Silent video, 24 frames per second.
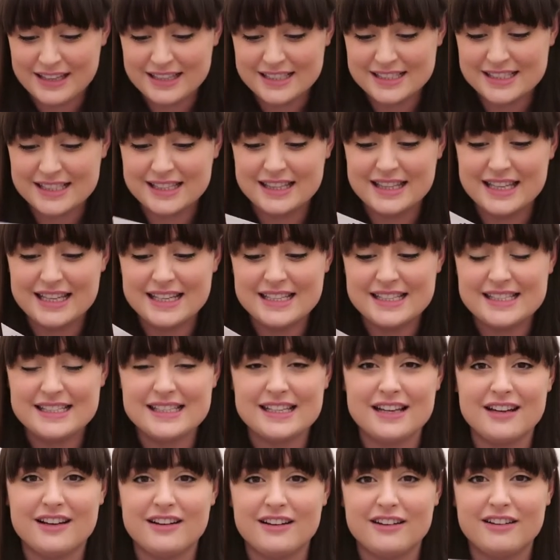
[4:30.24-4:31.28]
So
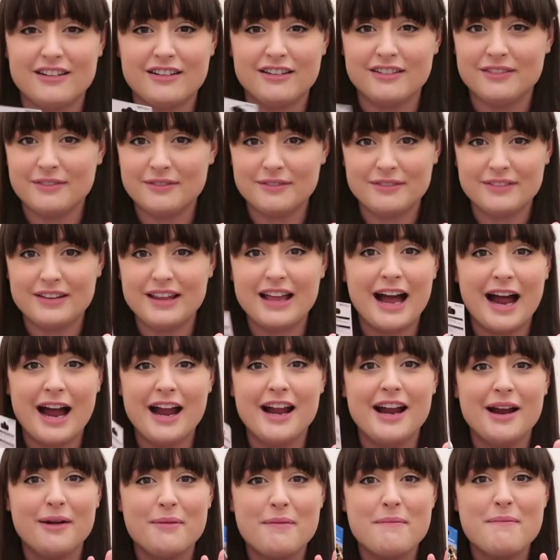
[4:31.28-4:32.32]
this, oh, I
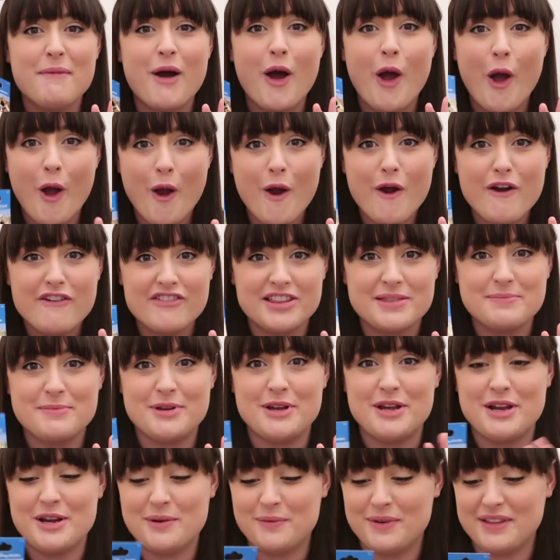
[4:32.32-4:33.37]
am over the
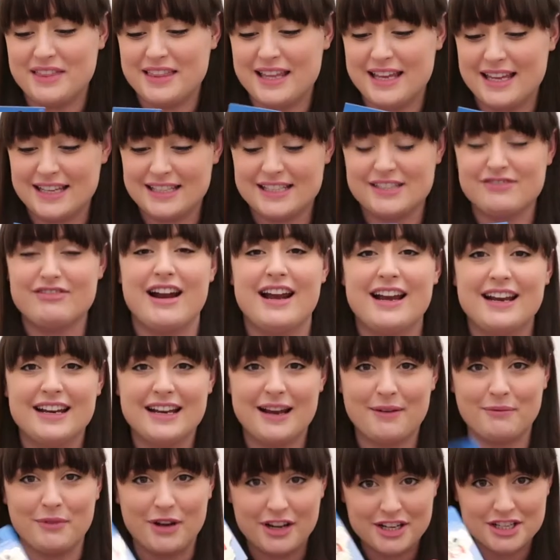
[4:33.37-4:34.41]
moon with this. Right,
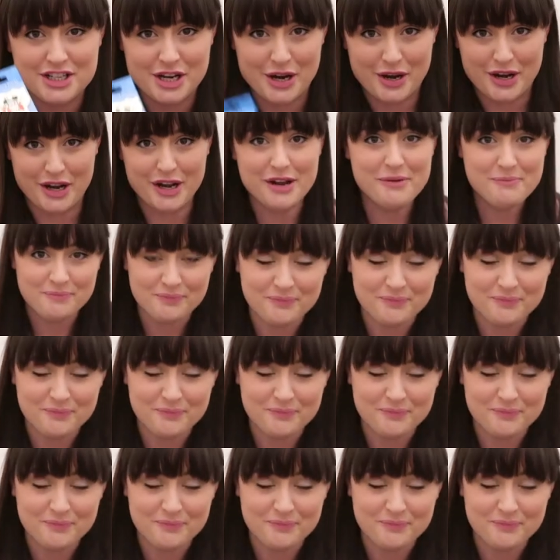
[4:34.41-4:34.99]
I'm gonna show you.